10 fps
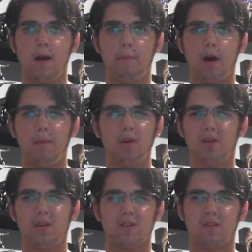But I'm not
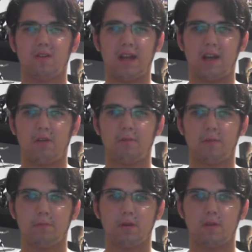going to diss Danny
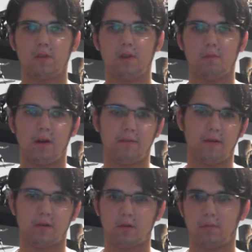Elfman because he's my
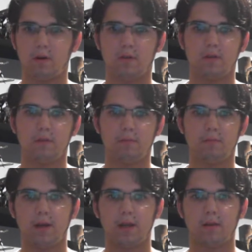favourite composer,
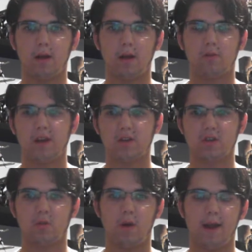and I was
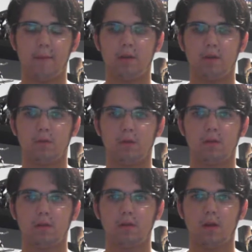actually quite happy
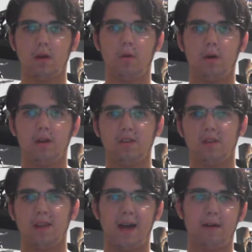with what he did
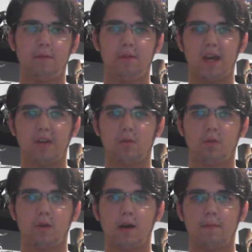in that theatrical
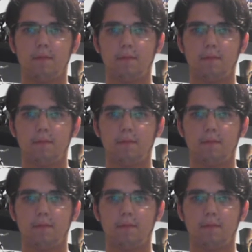cut.